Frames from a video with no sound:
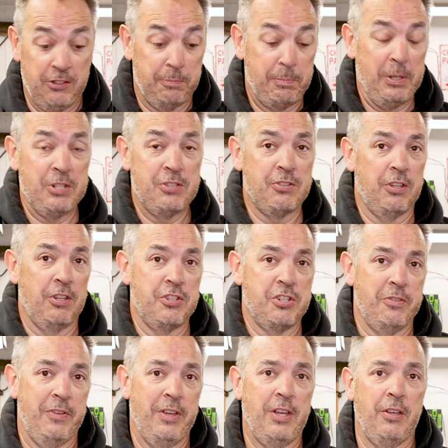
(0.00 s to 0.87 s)
Suspension on
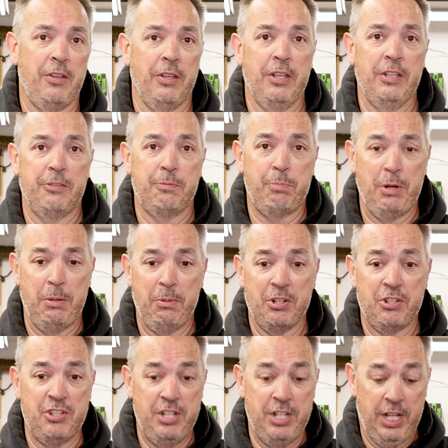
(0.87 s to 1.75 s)
the Chevelle is pretty
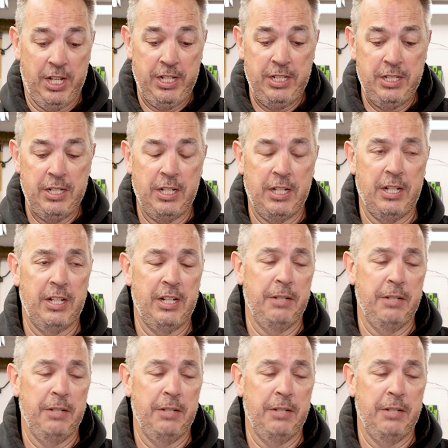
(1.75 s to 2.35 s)
much done